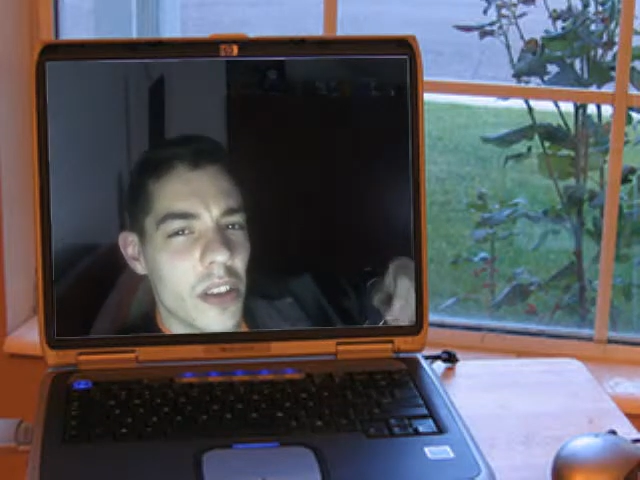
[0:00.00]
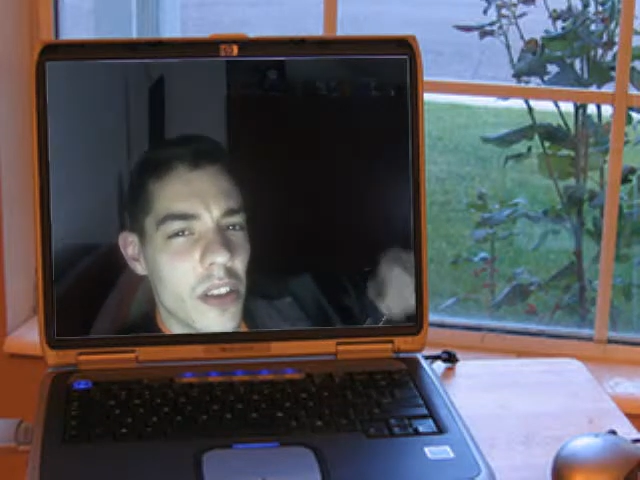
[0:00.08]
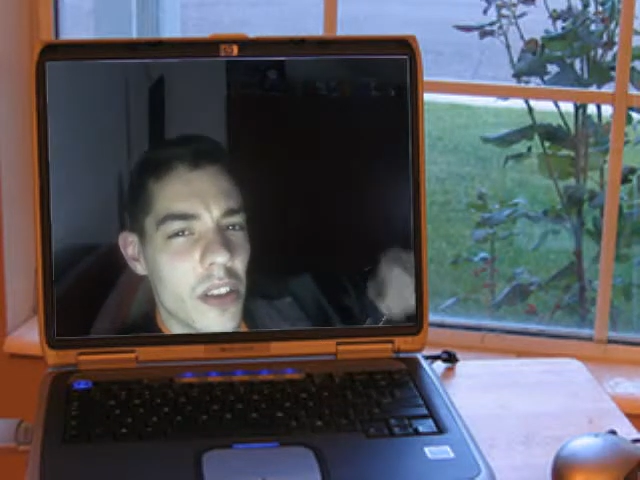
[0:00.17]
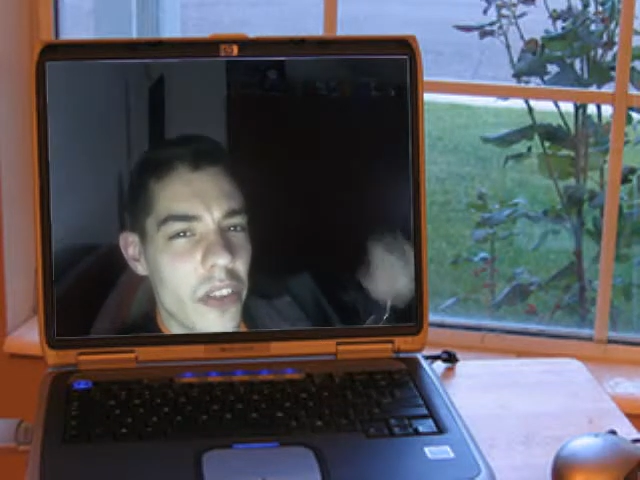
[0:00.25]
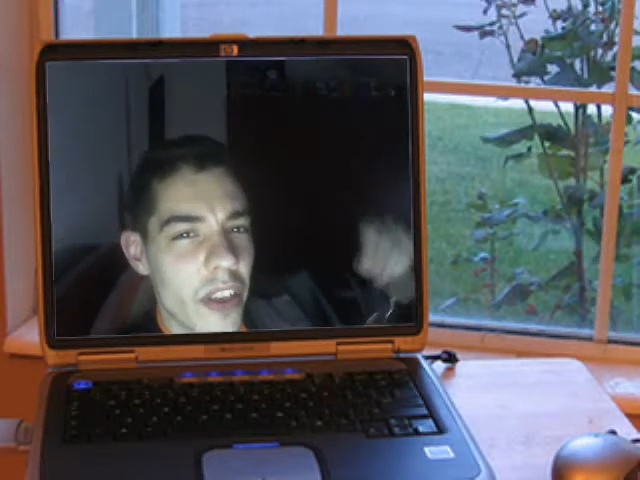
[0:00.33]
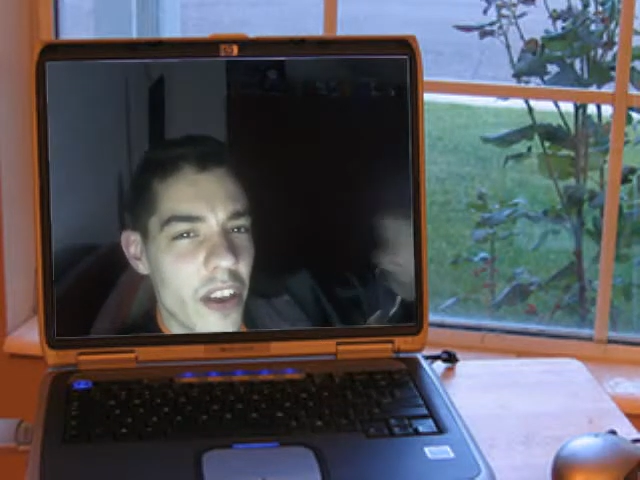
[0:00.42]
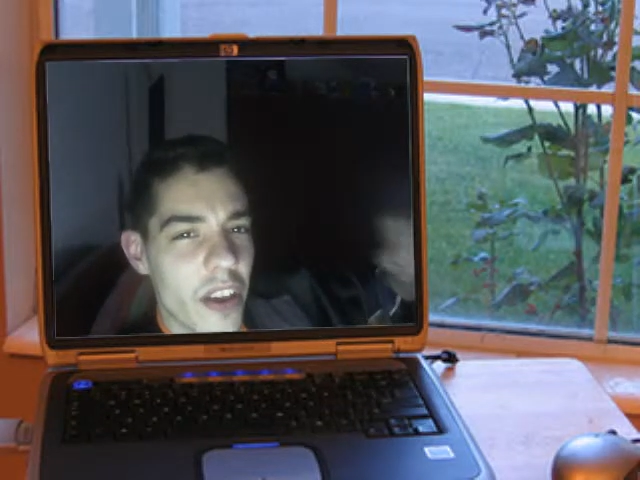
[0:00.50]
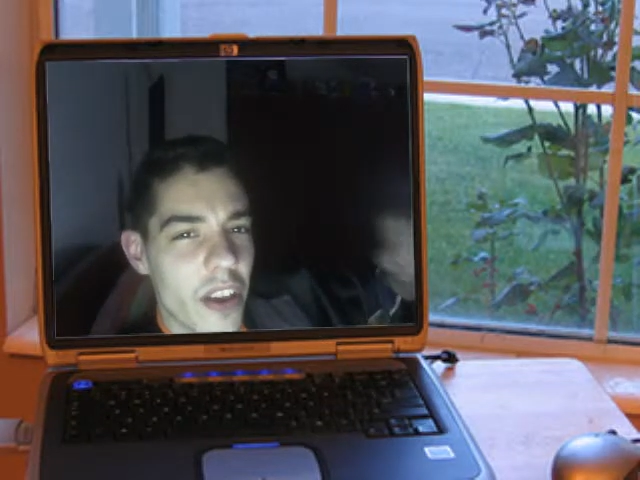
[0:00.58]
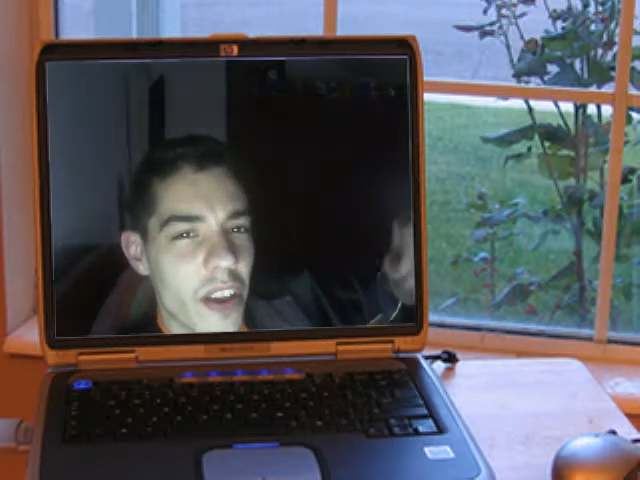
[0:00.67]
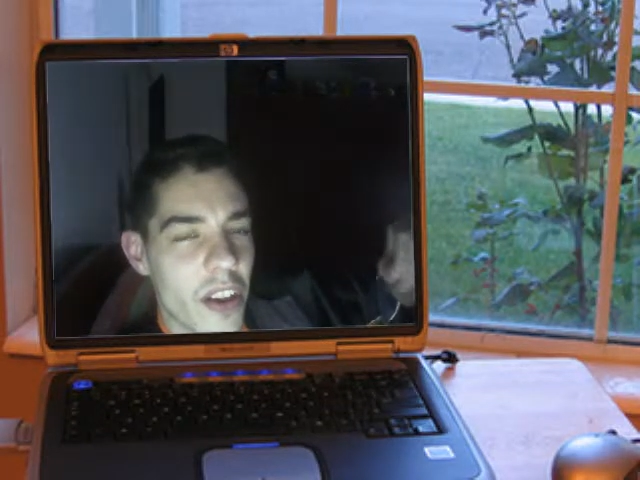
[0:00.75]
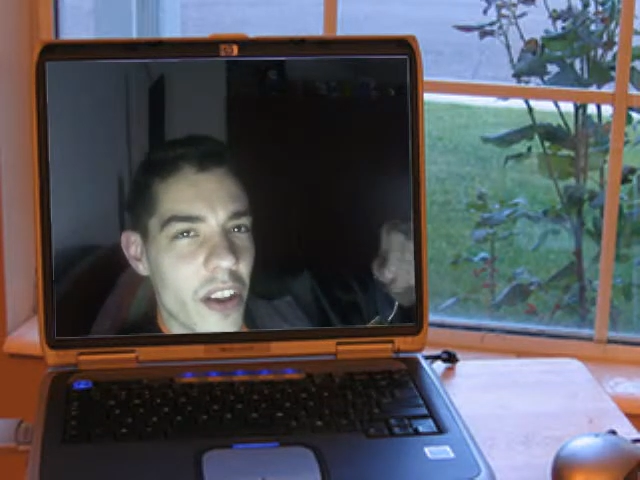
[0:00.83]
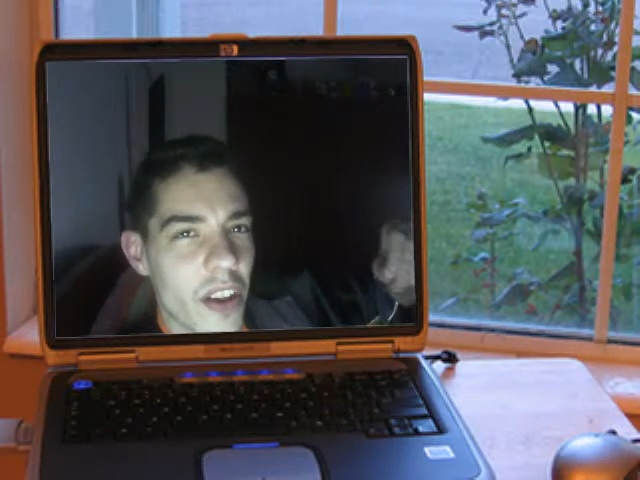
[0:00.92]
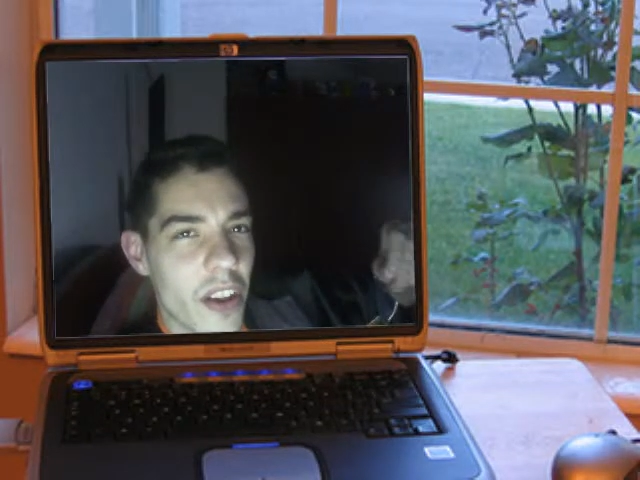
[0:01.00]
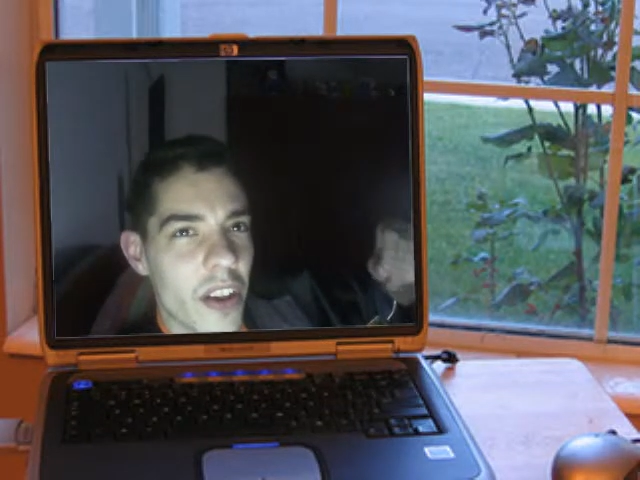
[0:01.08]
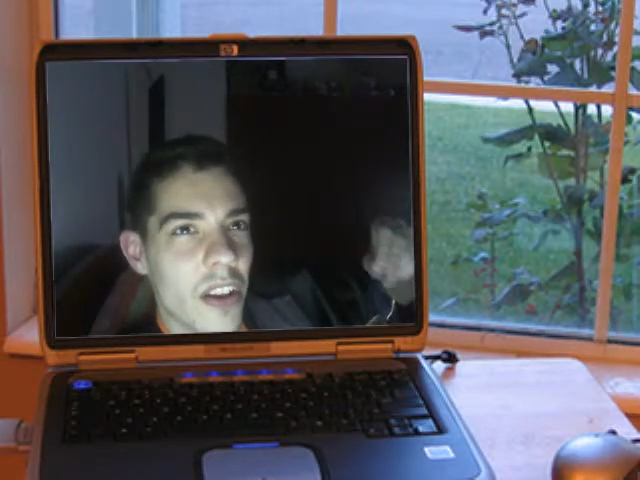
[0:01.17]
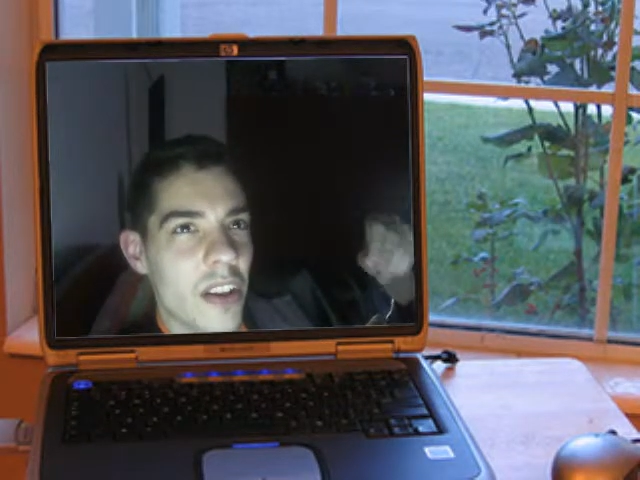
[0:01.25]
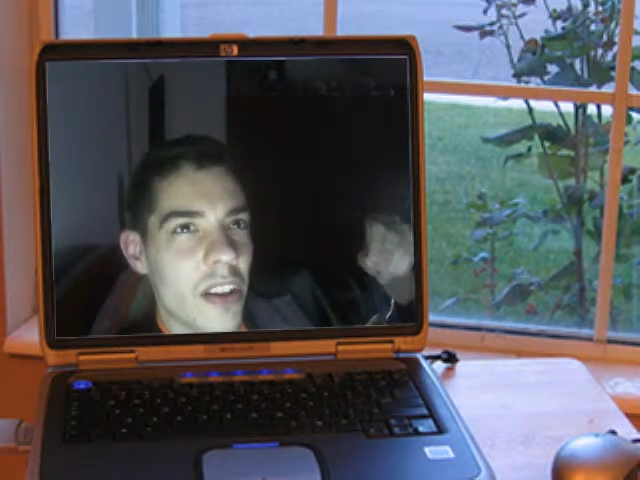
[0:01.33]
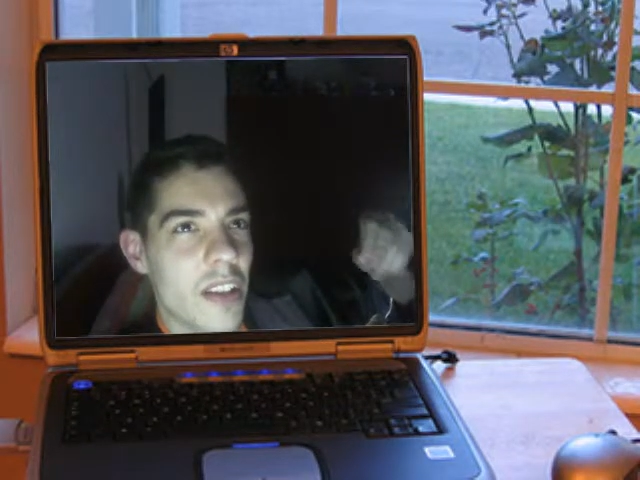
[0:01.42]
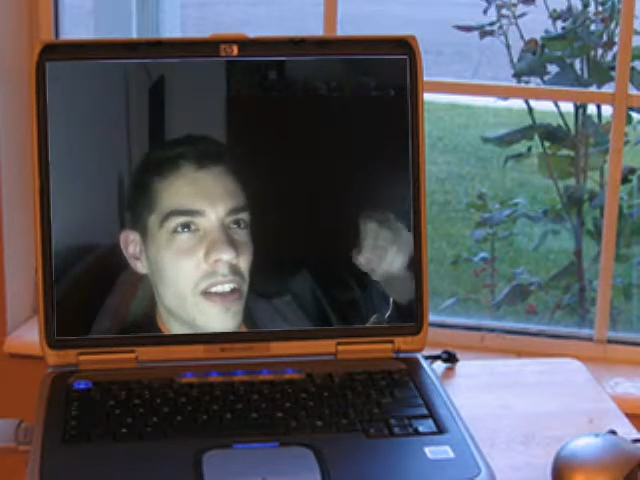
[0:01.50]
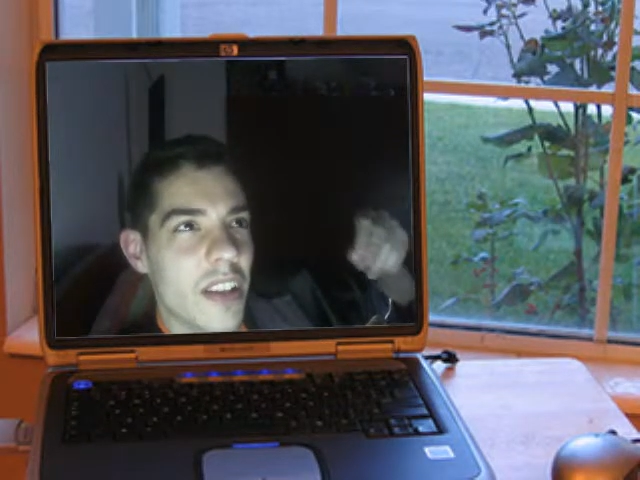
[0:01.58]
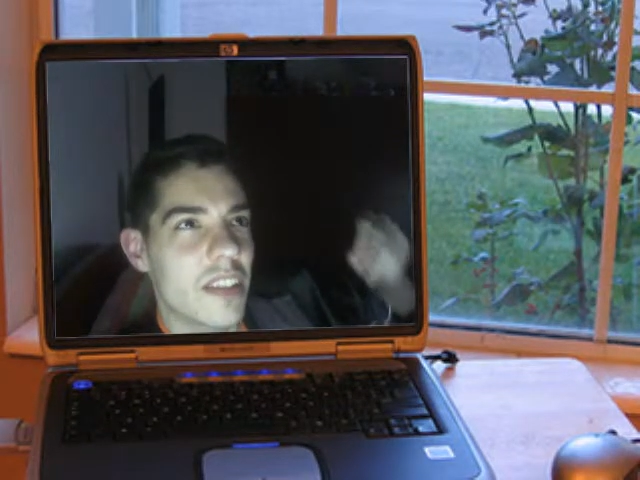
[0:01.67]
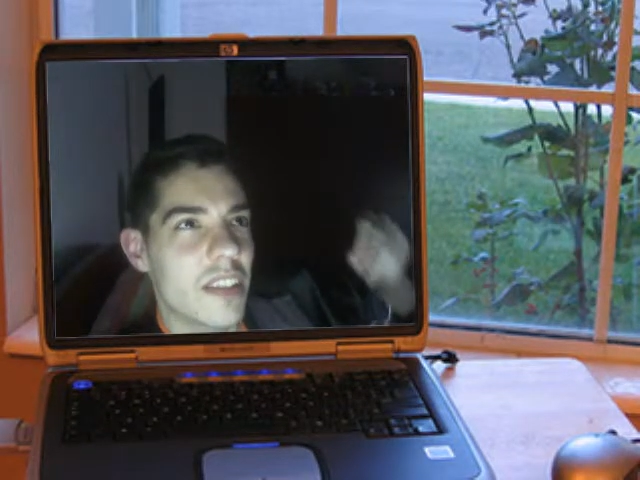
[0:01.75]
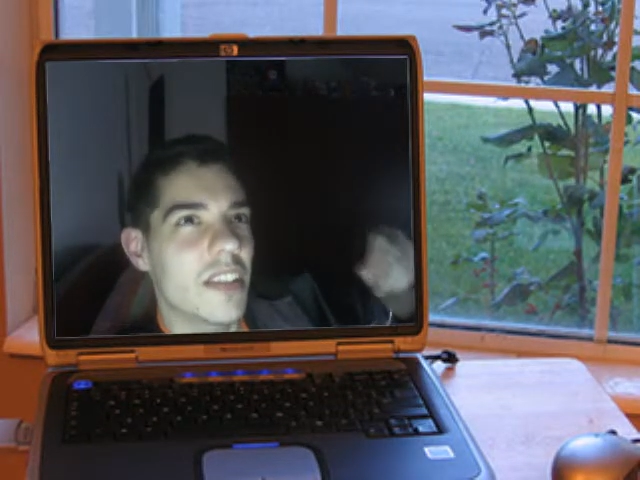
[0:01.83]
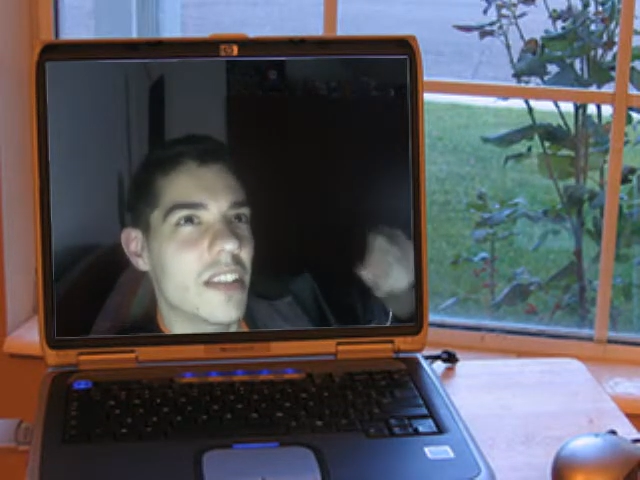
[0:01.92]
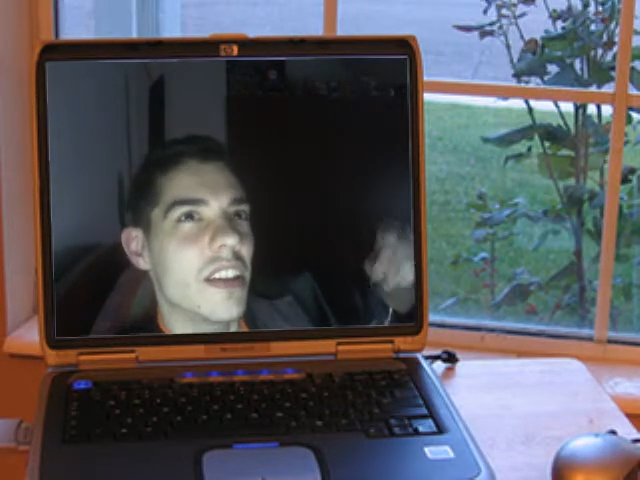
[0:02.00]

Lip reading: that, let's see,